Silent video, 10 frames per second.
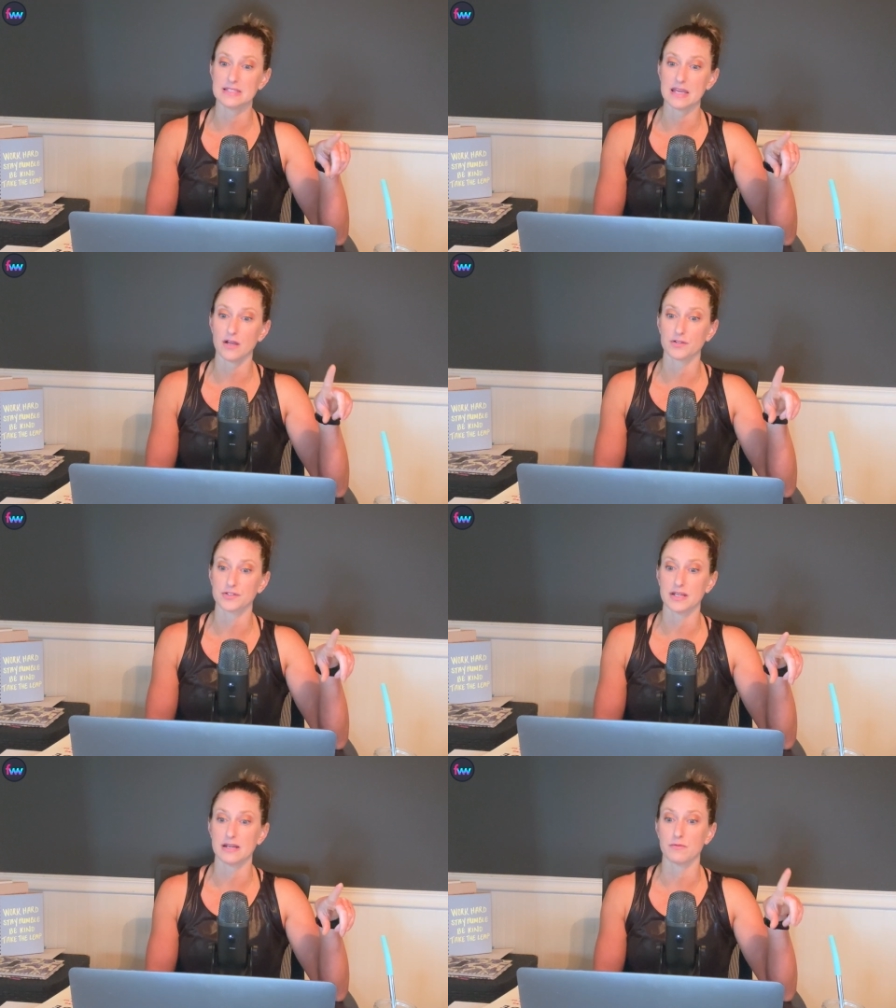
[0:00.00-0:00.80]
day
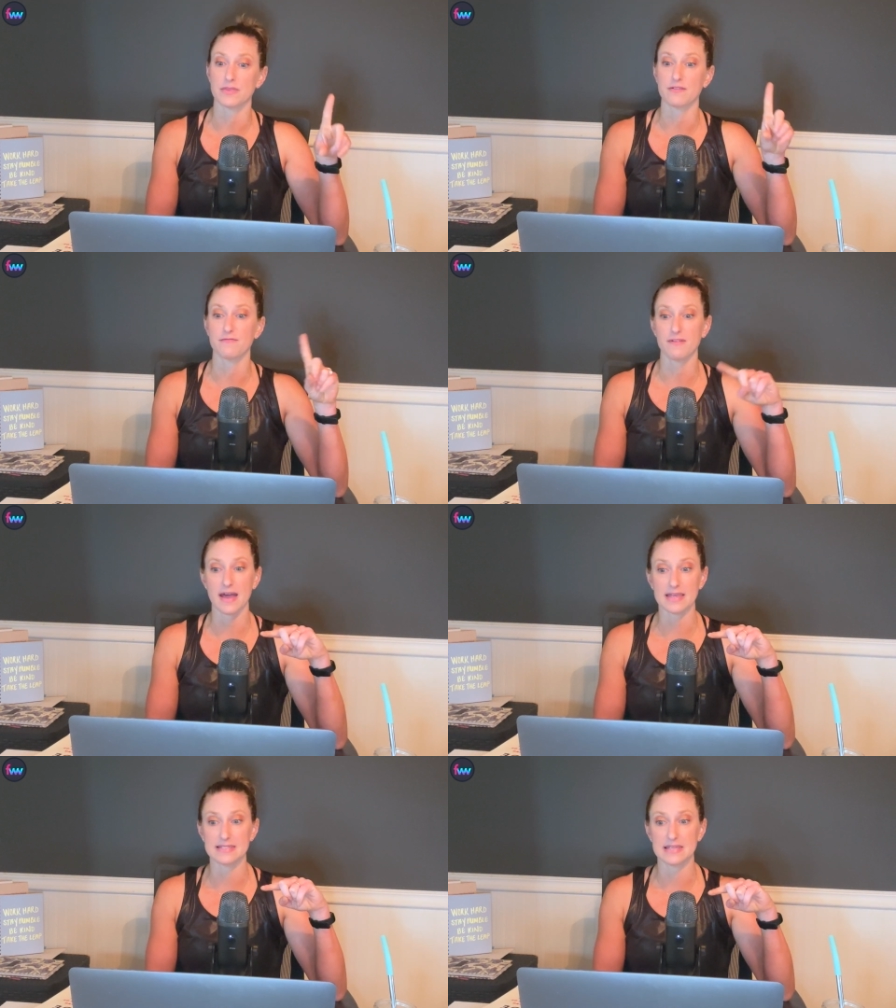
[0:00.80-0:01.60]
alternated with a
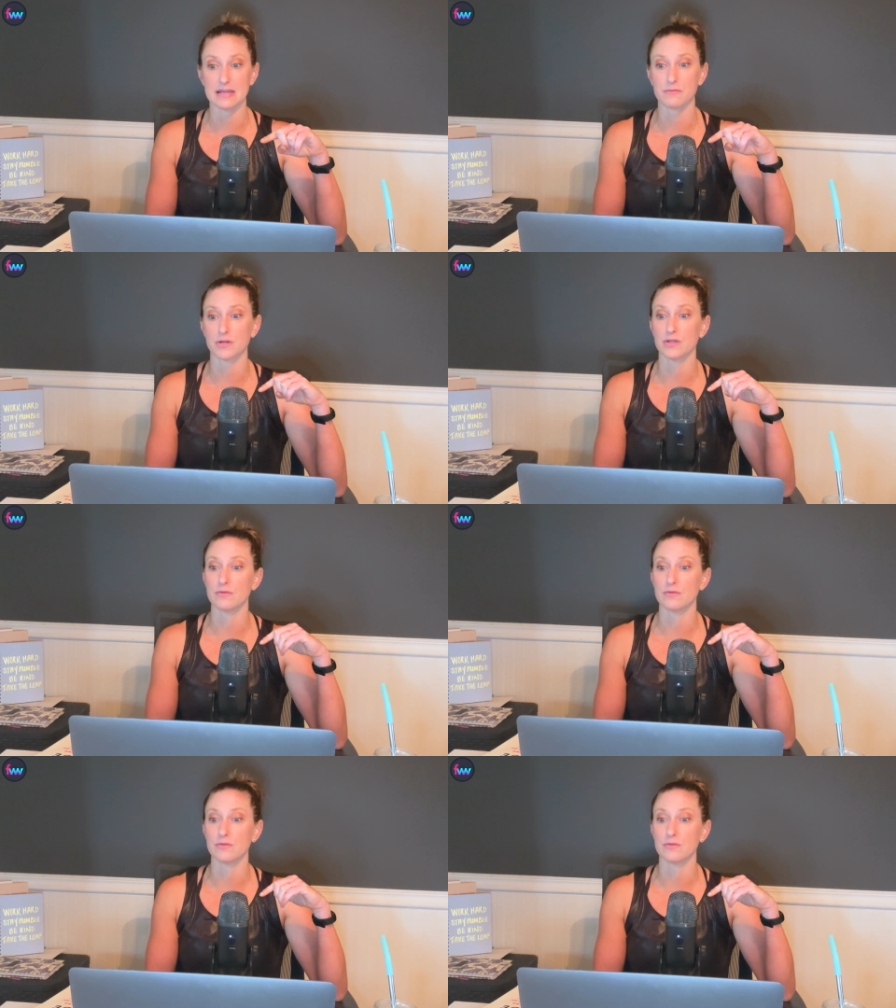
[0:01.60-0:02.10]
fast day where you